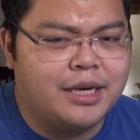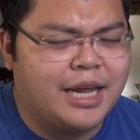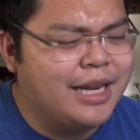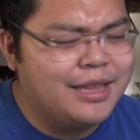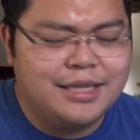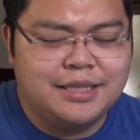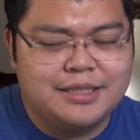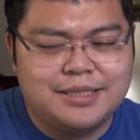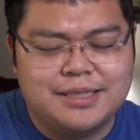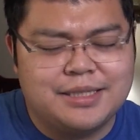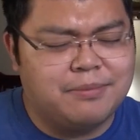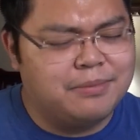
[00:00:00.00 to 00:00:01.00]
I think this
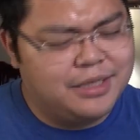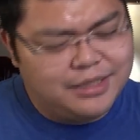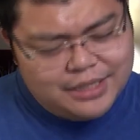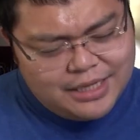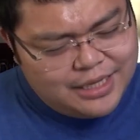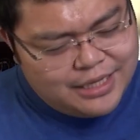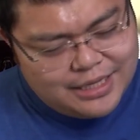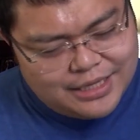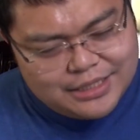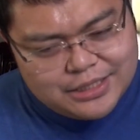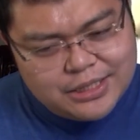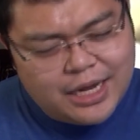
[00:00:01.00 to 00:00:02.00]
is something that
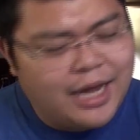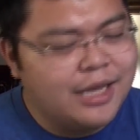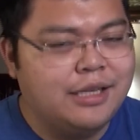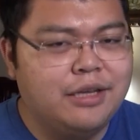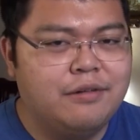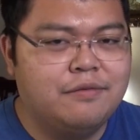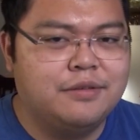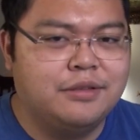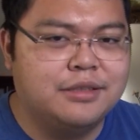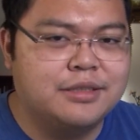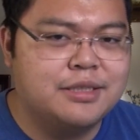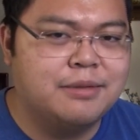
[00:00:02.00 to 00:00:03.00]
is highly overlooked,